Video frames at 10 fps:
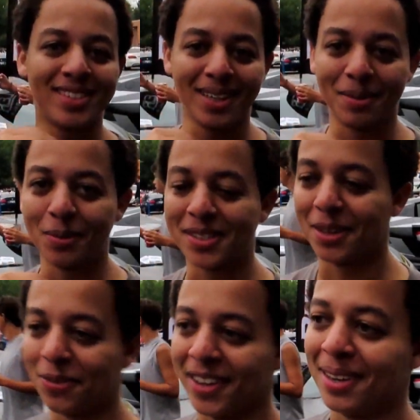y'all. What's
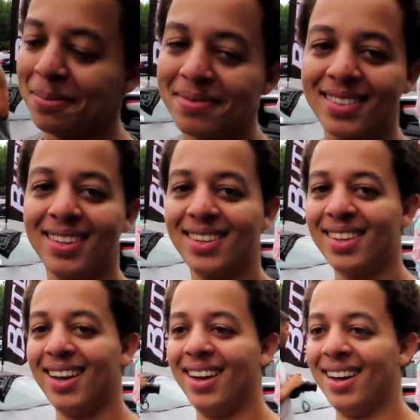up, fam?
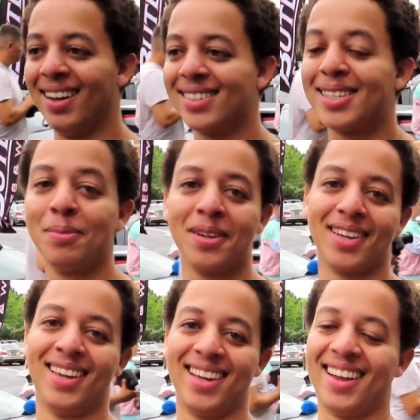Oh, yeah. Uh, Simba,
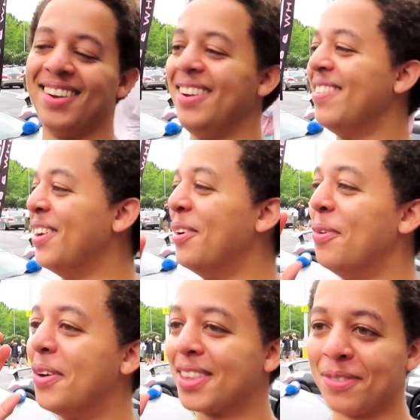I don't even know
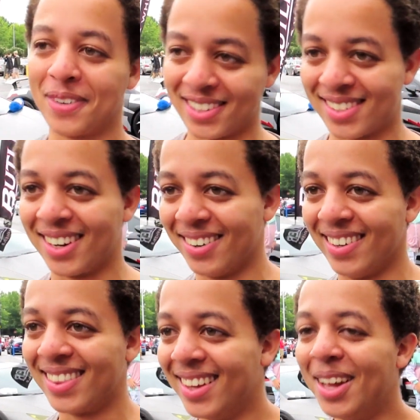what the fuck to start
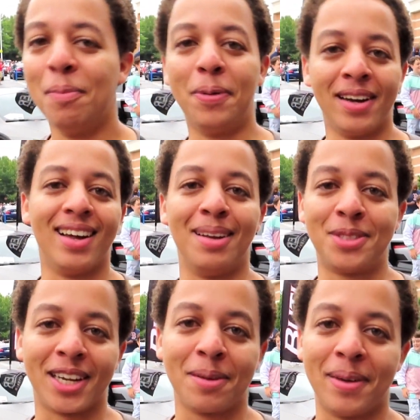with, but
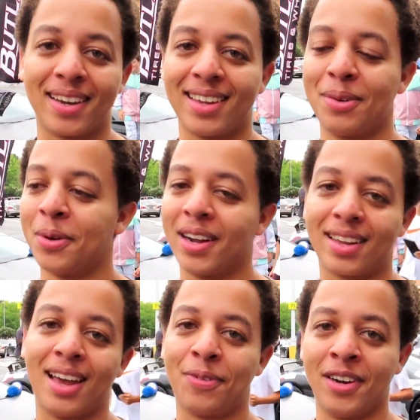I'm checking back in. We're
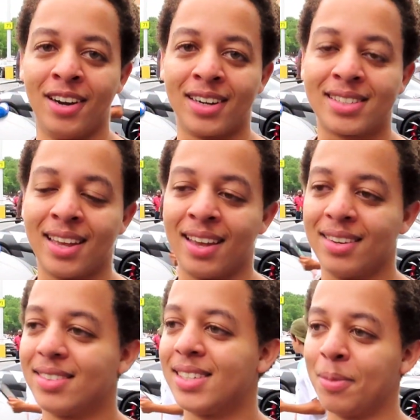at Caffeine and
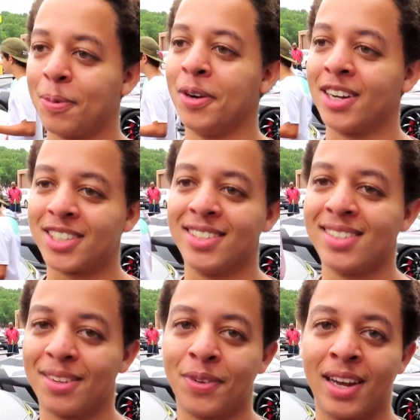Octane, Simba
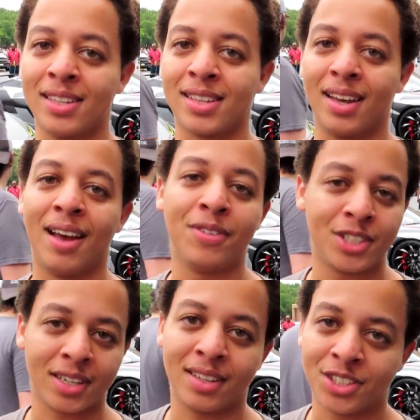Productions. If you guys uh,
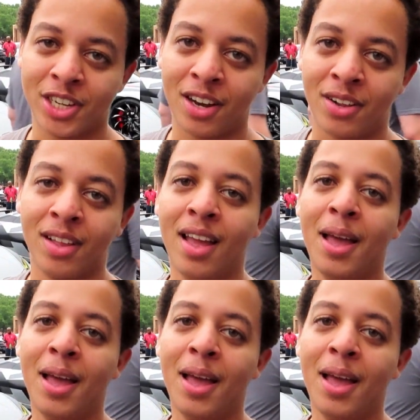haven't checked out the channel,